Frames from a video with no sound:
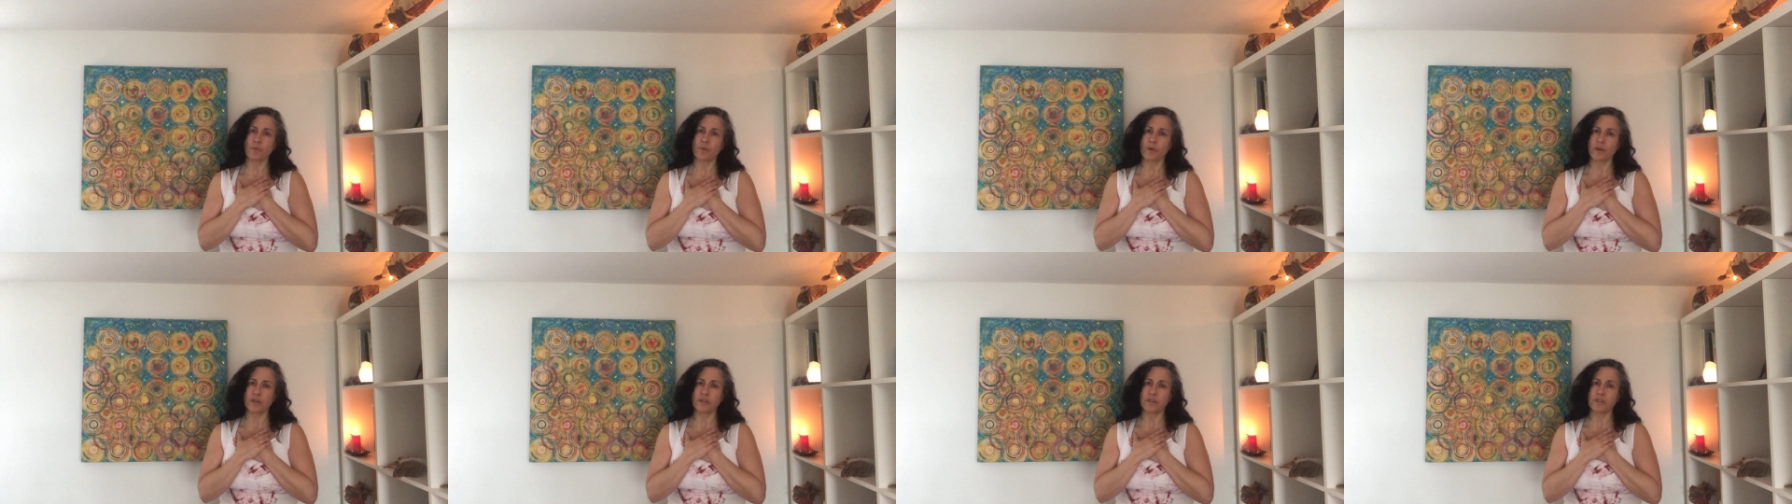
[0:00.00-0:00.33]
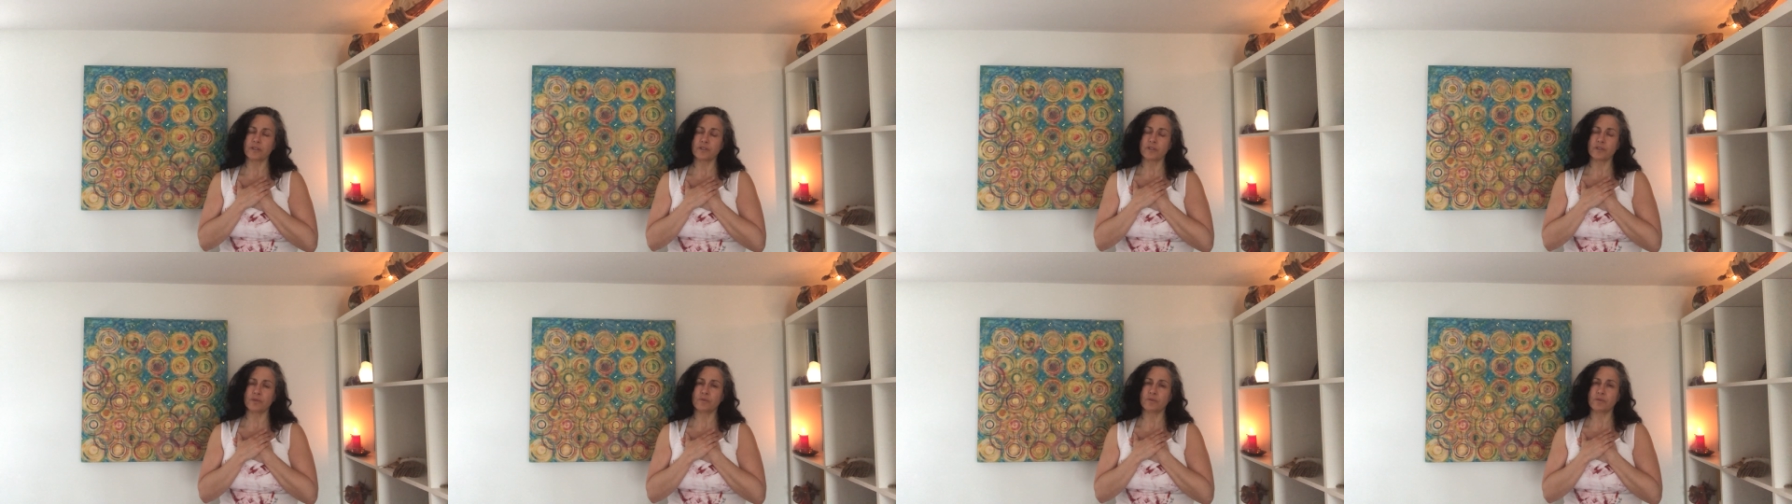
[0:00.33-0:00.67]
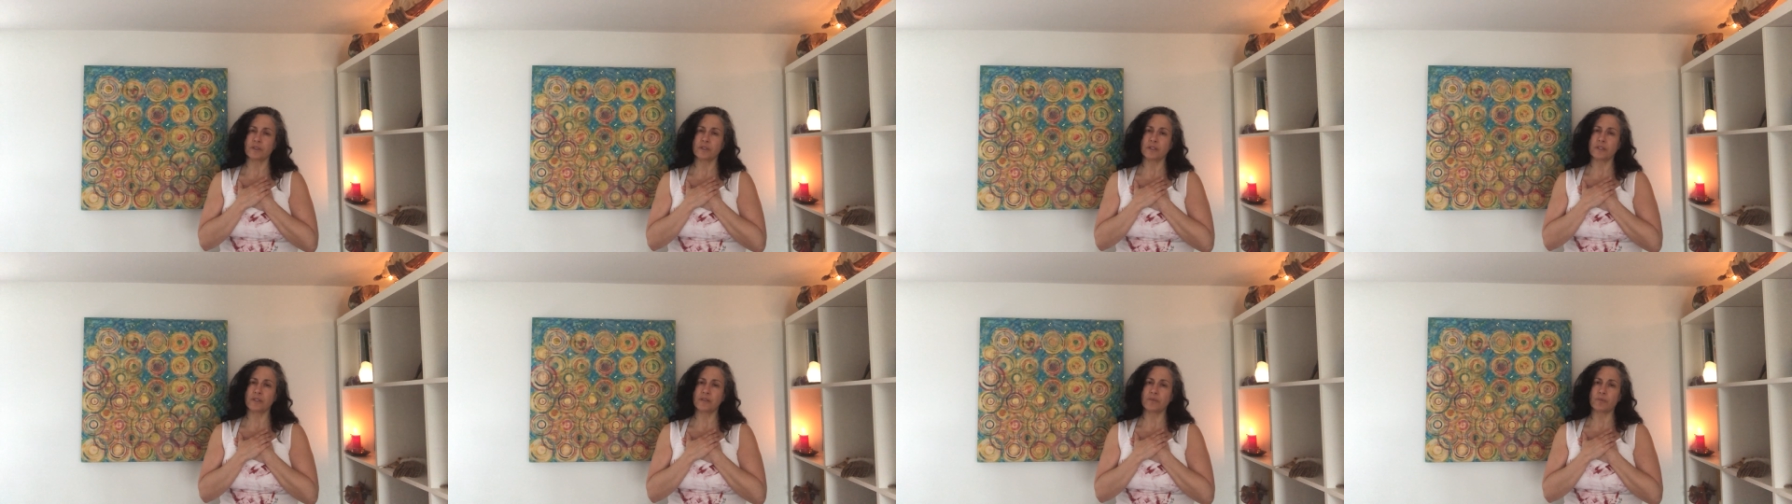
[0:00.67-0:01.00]
wanted to
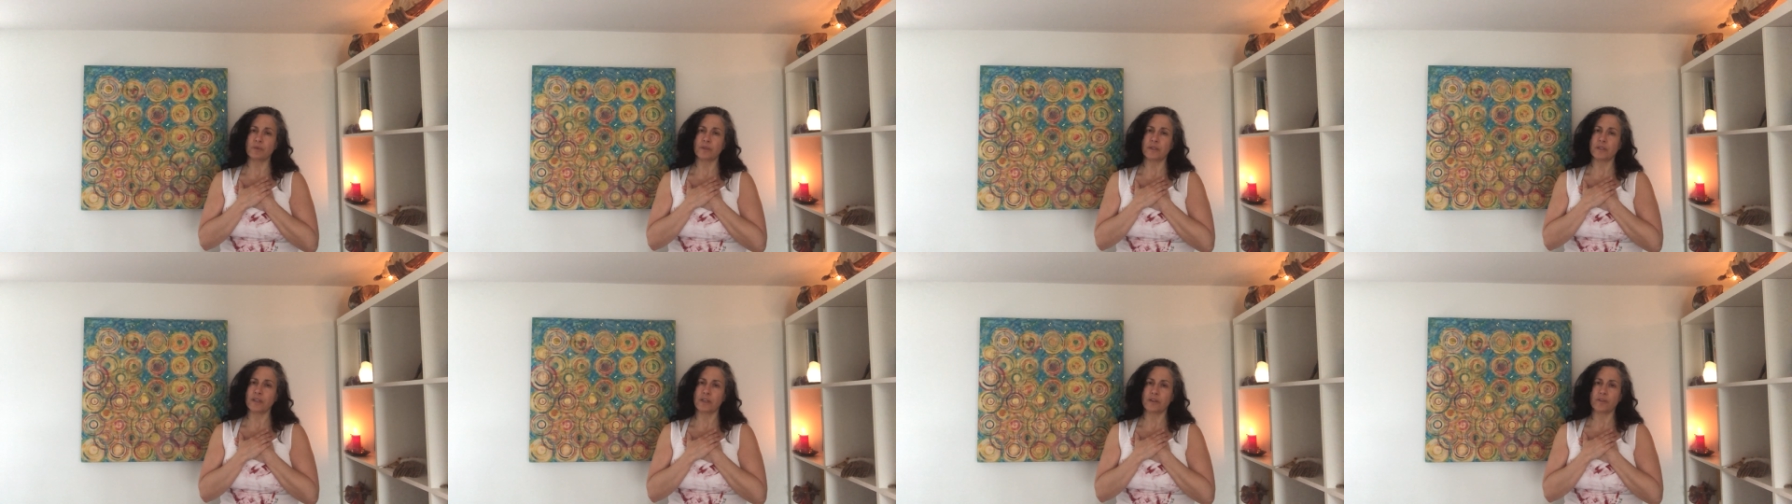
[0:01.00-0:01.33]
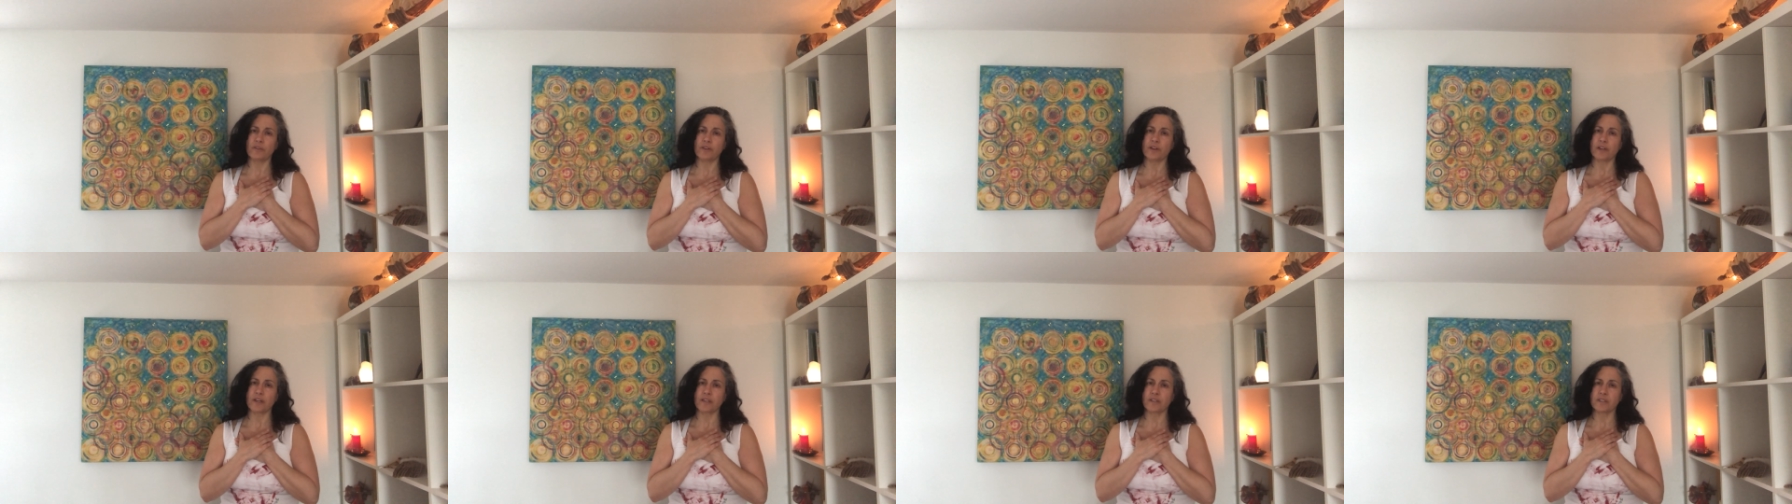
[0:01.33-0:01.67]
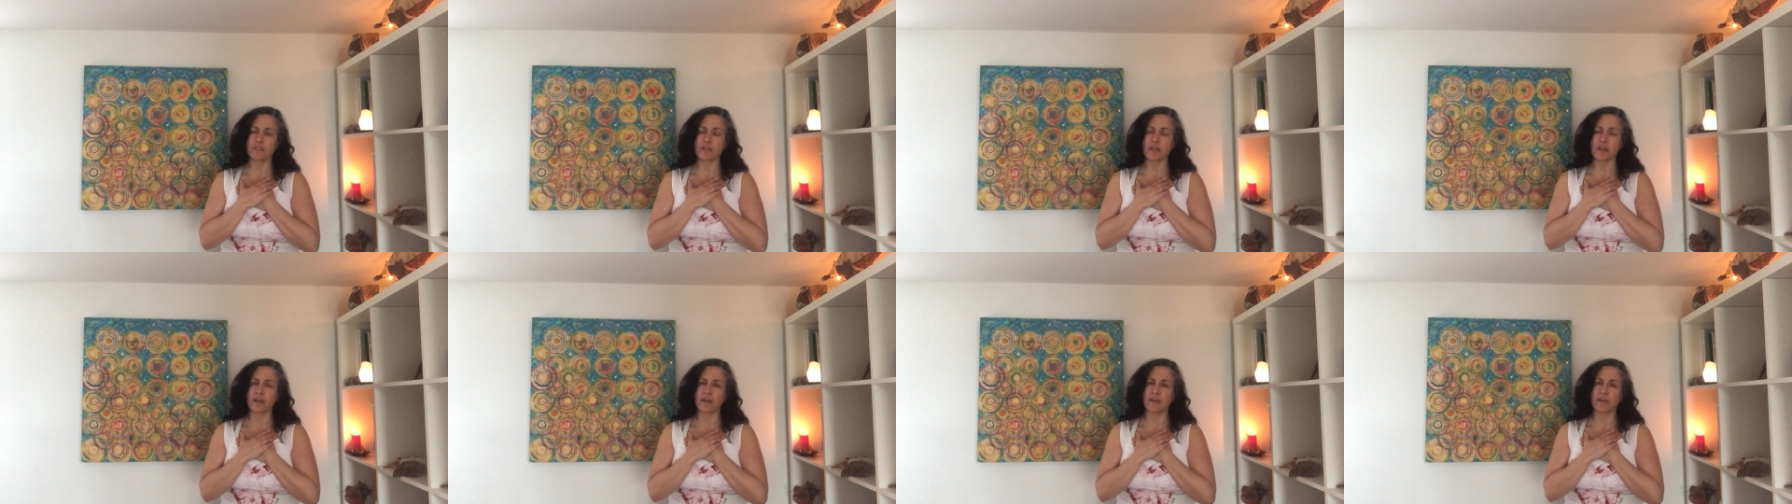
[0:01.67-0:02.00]
read but never had
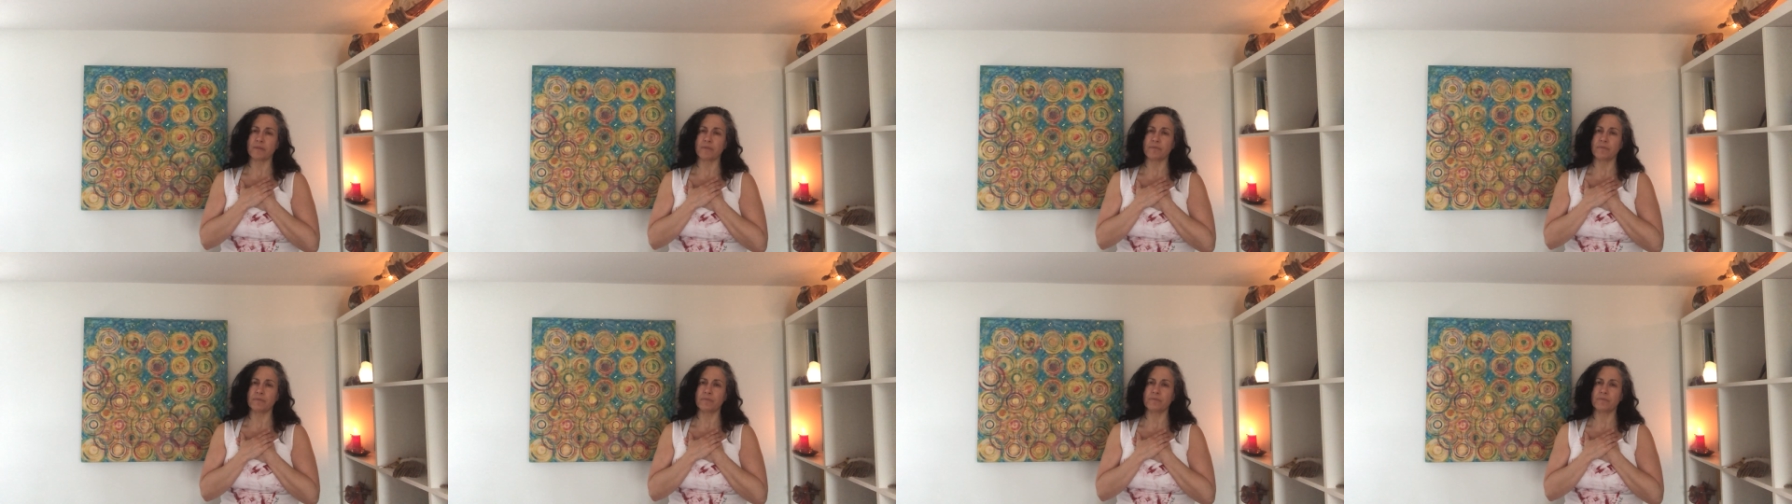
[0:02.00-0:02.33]
time.